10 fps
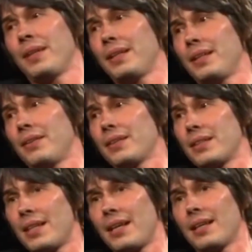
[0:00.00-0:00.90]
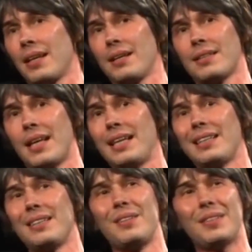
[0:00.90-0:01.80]
me, you know, Carl
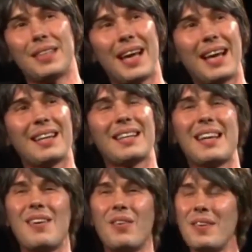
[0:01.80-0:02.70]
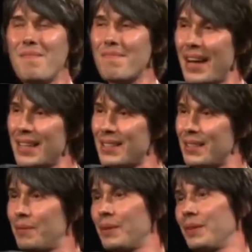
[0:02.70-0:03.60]
Sagan used to get
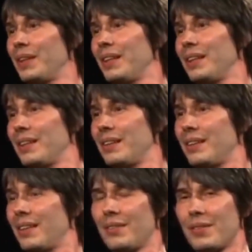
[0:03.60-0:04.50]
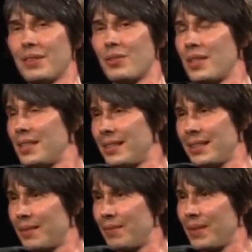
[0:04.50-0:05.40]
unimaginable
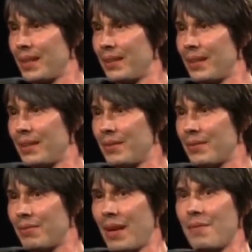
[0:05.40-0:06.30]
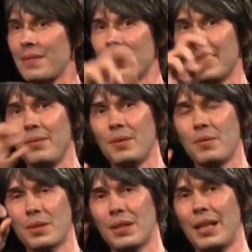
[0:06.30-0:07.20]
criticism. You know, he was famously
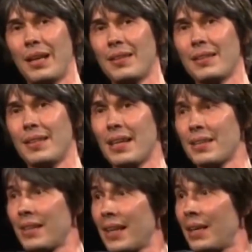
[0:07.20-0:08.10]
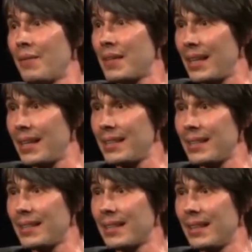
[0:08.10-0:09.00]
wasn't allowed into the National Academy of
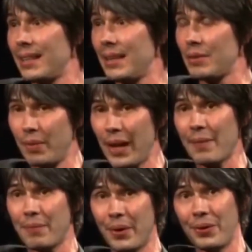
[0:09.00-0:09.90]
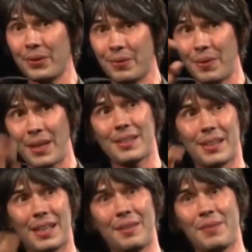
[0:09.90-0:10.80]
Sciences. He was blackballed from the National
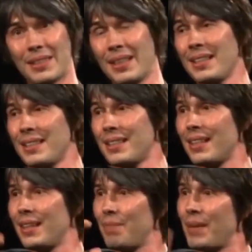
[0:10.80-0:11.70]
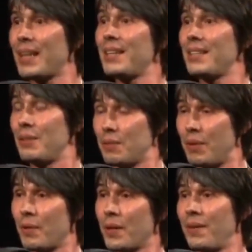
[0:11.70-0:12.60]
Academy of Sciences because he was
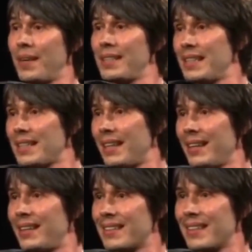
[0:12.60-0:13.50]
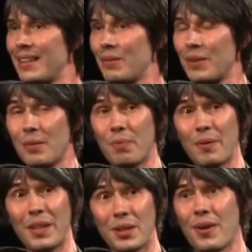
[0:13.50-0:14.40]
popularising science. One of
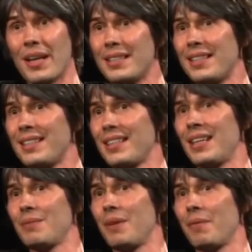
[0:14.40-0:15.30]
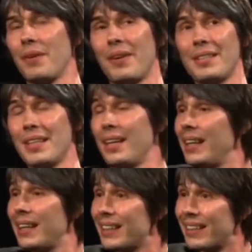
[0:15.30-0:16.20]
probably the greatest science populariser,
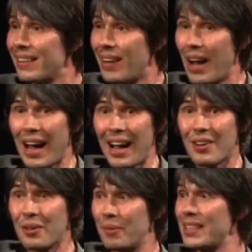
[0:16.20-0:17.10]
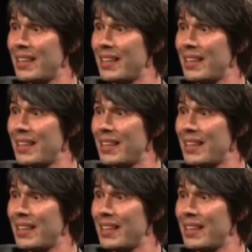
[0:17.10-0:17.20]
arguably, that's